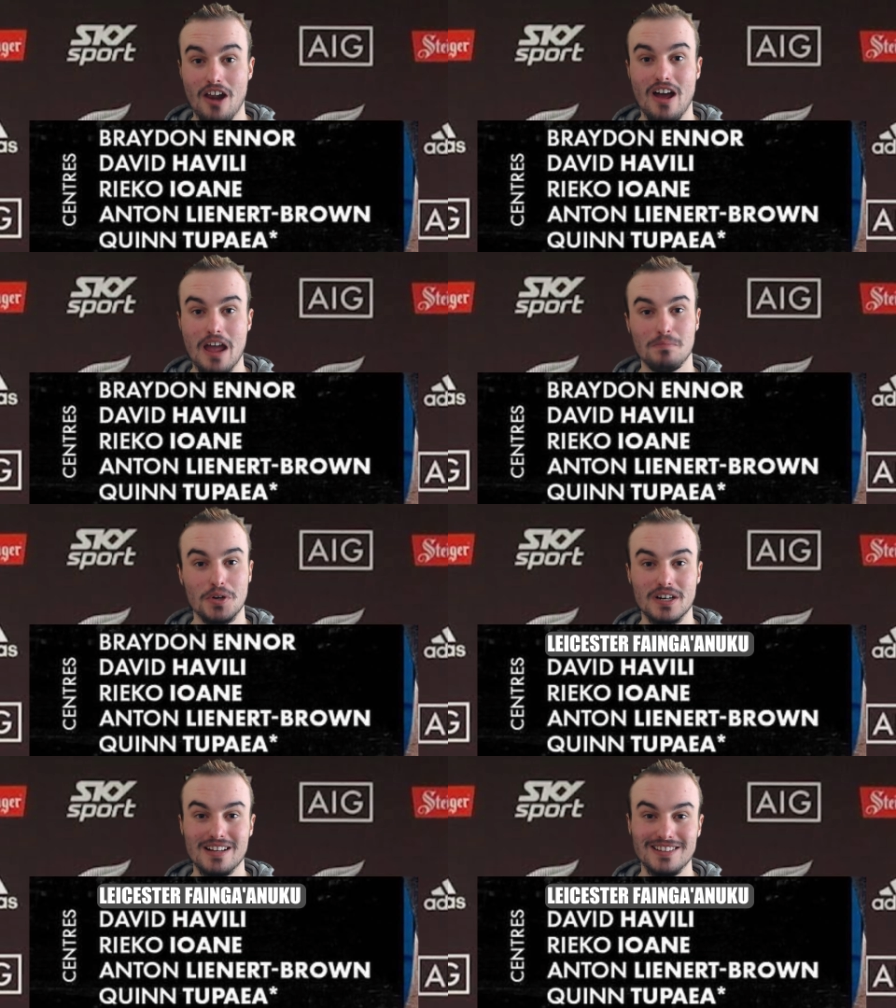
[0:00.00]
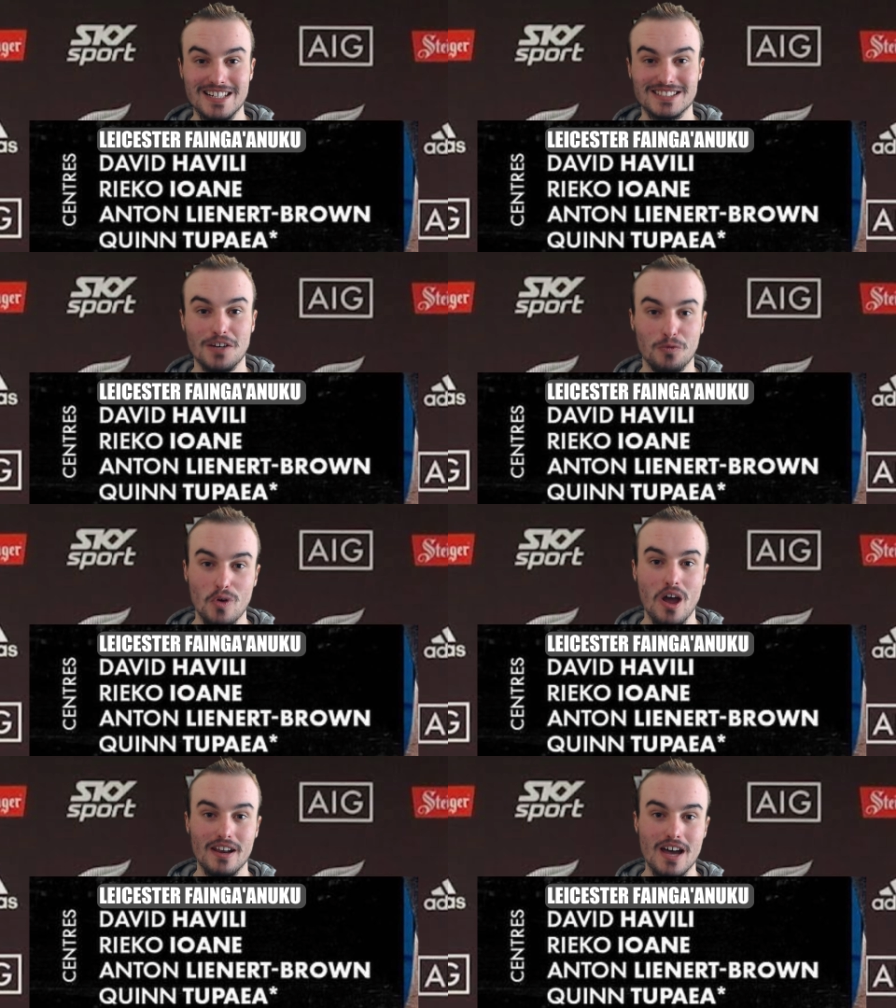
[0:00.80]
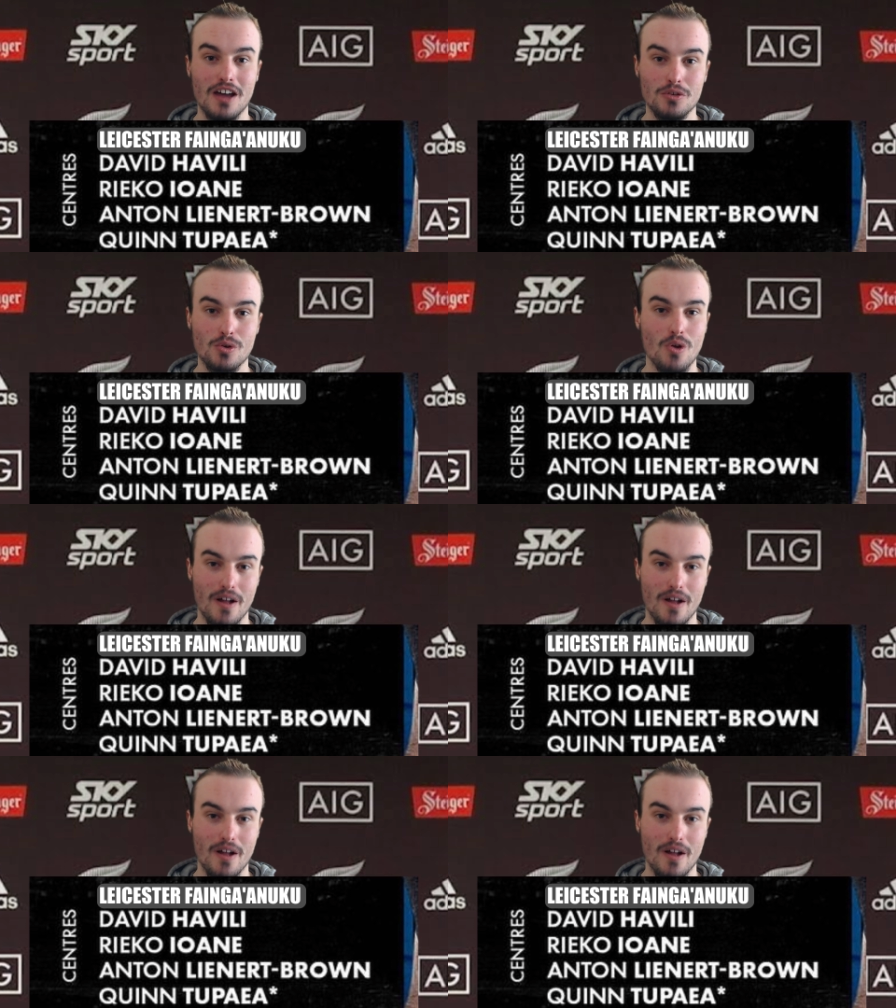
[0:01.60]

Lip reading: and I am putting in Lester Faianaanuku.